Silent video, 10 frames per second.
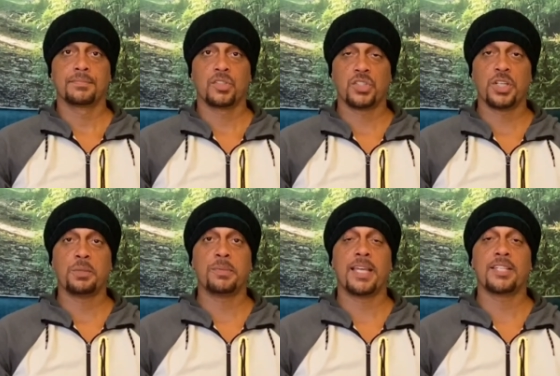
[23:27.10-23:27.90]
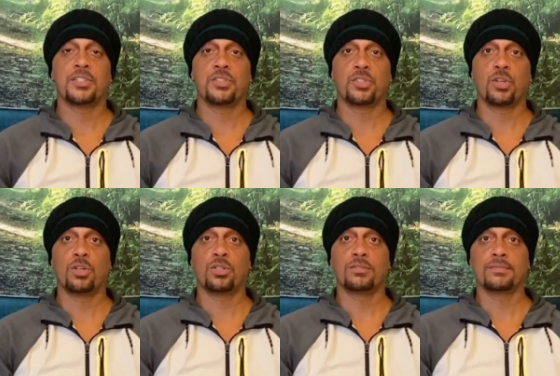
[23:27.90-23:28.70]
Sit up nice and
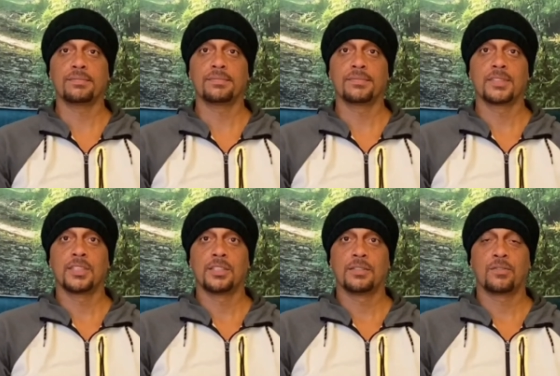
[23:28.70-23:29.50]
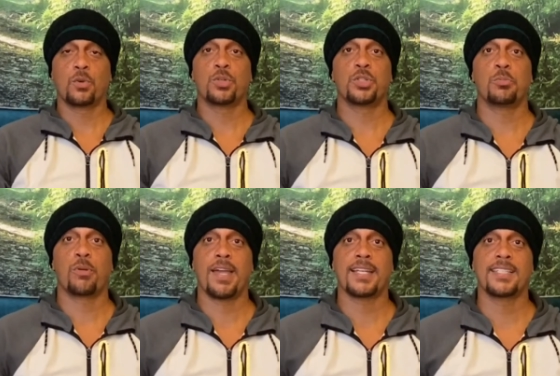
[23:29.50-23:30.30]
tall. Of course, you're
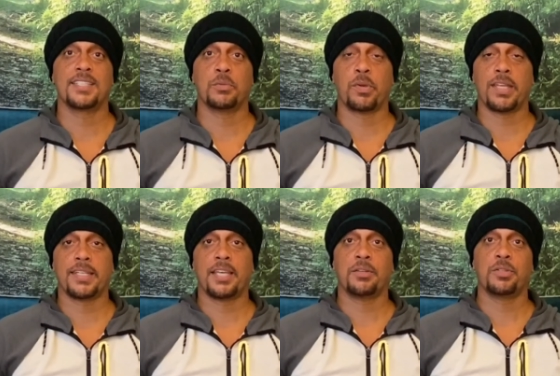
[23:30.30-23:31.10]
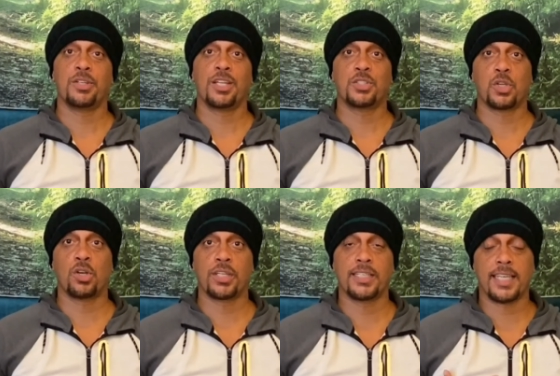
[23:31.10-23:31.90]
practicing right now. You're not
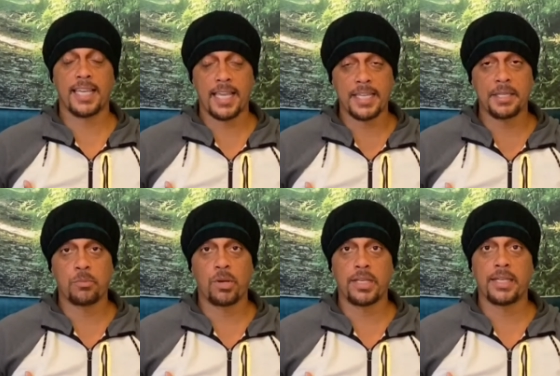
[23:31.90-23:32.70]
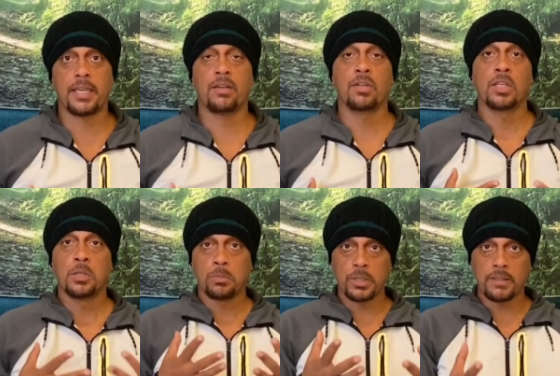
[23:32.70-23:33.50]
talking like I am right now.
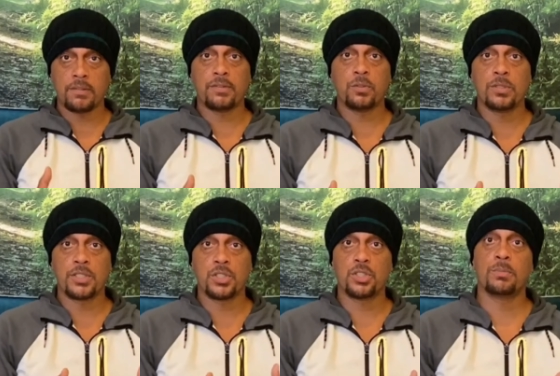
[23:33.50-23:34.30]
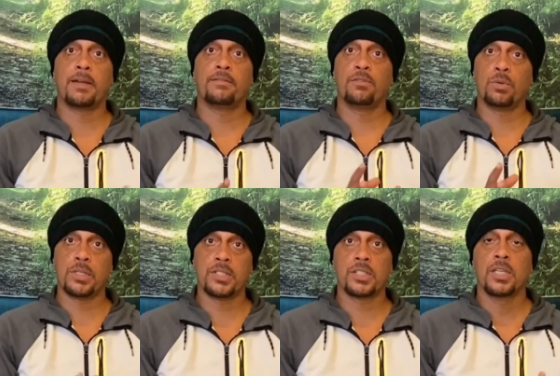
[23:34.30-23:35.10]
But even if you listen to my
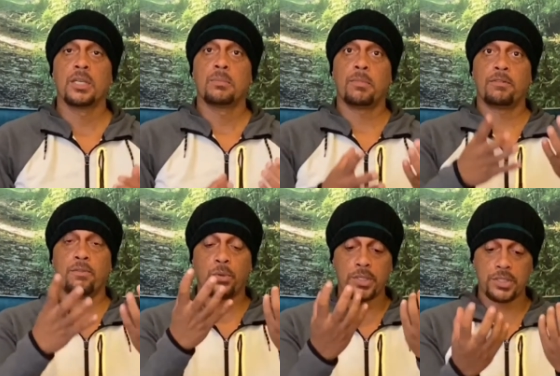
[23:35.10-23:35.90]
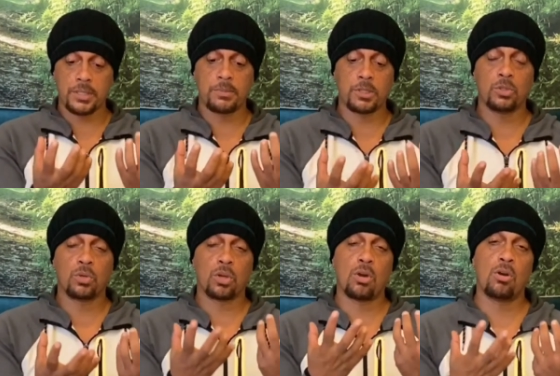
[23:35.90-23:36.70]
voice seems a little
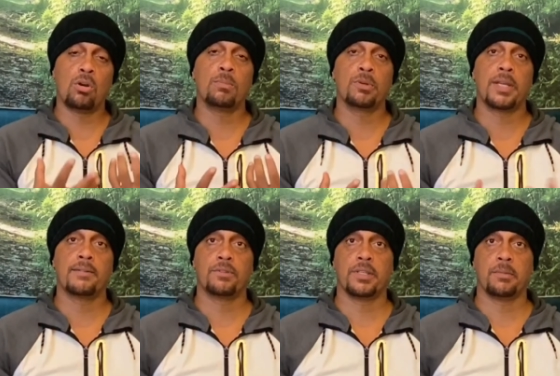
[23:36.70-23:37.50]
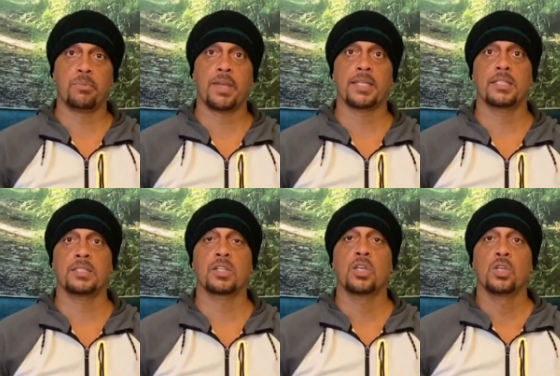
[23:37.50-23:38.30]
calmer after that
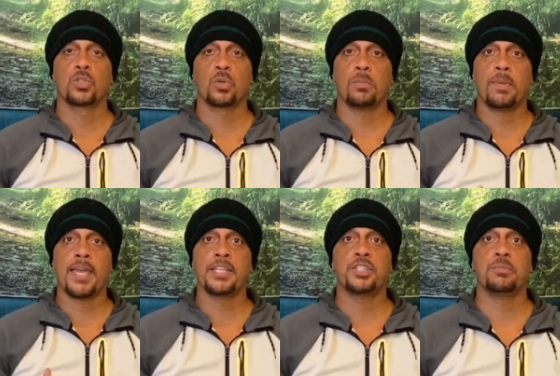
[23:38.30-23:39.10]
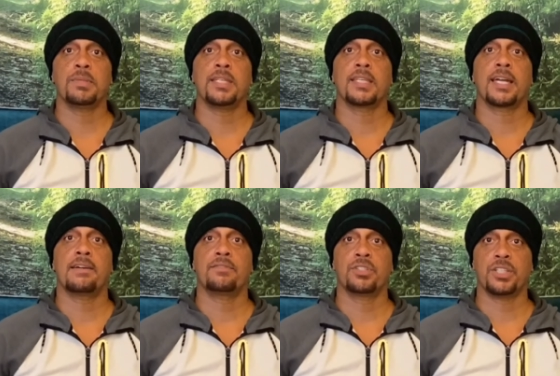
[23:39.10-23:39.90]
practice. So imagine being in a
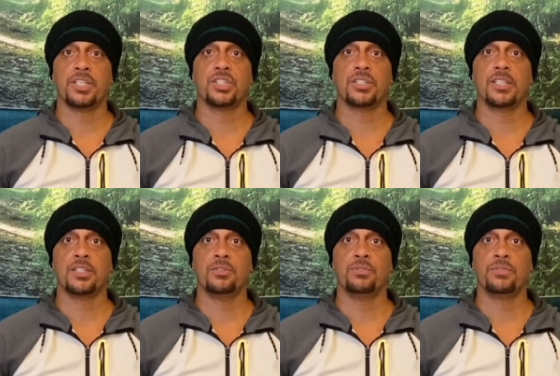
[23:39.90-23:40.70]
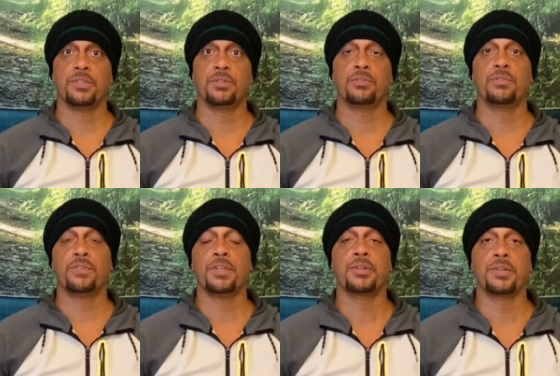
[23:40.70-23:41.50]
conversation that you feel
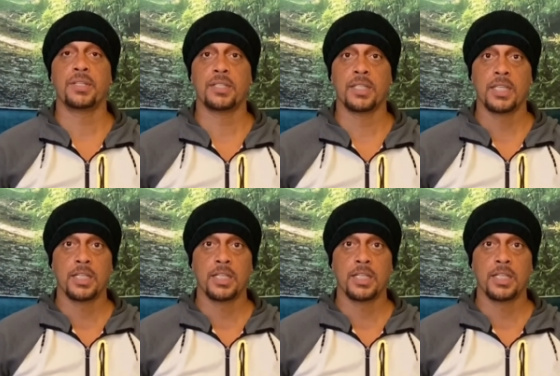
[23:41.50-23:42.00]
fear in,